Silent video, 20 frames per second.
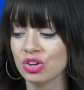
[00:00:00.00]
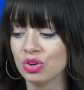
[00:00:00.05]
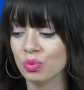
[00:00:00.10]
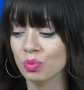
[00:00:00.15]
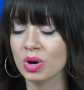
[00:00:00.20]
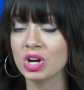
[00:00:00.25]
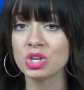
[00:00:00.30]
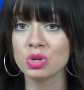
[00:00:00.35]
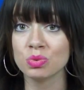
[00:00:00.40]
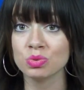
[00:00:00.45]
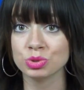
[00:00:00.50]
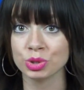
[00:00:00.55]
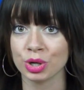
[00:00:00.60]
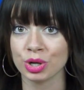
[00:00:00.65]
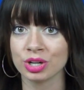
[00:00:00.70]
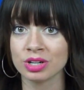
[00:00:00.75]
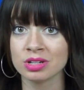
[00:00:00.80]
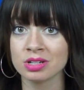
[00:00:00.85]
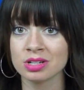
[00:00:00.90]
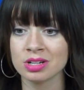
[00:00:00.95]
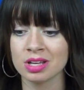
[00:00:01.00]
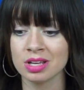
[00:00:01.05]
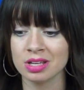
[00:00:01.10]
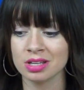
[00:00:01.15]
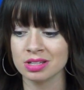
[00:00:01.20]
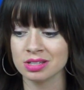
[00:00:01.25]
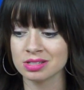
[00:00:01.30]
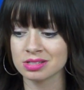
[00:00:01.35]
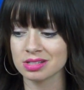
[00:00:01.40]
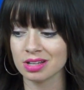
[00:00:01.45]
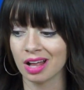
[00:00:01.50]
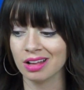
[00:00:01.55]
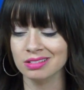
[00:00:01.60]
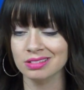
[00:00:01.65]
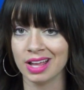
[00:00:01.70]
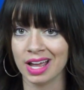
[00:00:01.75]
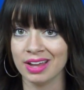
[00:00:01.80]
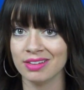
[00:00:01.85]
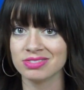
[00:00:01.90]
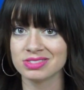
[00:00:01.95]
what you learned is a
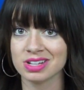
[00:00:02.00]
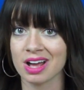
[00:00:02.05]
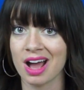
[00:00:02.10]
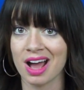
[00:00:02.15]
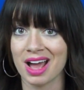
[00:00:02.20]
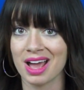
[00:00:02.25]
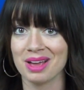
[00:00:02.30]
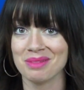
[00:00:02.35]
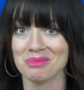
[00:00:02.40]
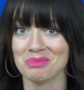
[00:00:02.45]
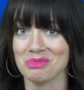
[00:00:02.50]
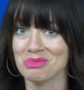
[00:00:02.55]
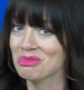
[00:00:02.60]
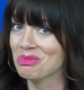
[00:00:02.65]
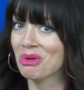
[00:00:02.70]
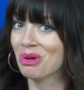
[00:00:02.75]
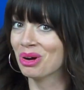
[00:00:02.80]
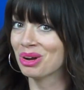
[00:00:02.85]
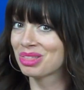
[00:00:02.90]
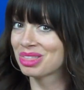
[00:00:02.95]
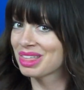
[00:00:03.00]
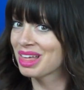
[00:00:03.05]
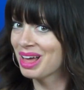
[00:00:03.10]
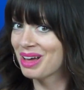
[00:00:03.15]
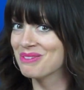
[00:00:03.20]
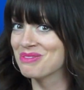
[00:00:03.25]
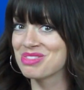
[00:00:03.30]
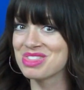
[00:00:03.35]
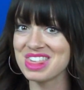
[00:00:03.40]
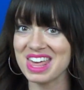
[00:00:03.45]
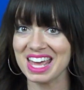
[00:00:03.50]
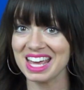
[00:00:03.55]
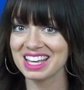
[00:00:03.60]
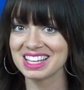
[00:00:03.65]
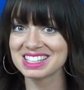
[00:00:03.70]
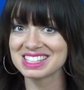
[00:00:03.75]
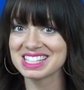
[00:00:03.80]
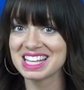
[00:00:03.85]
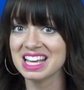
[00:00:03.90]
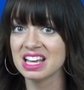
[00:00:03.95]
lifetime worth of
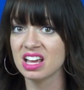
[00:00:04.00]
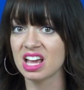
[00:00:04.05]
things,